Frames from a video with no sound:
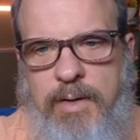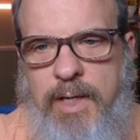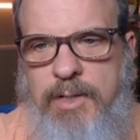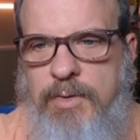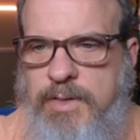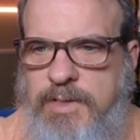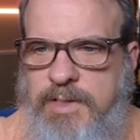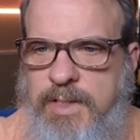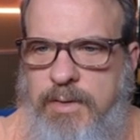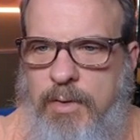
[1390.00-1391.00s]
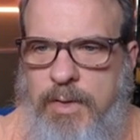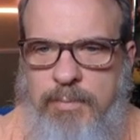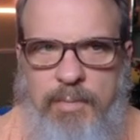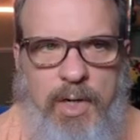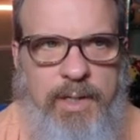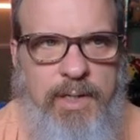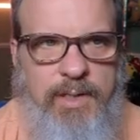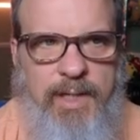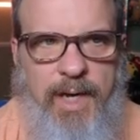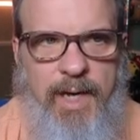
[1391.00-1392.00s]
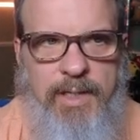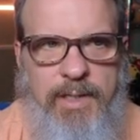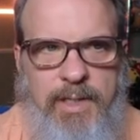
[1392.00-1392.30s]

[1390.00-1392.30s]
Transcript: and you can see on the market that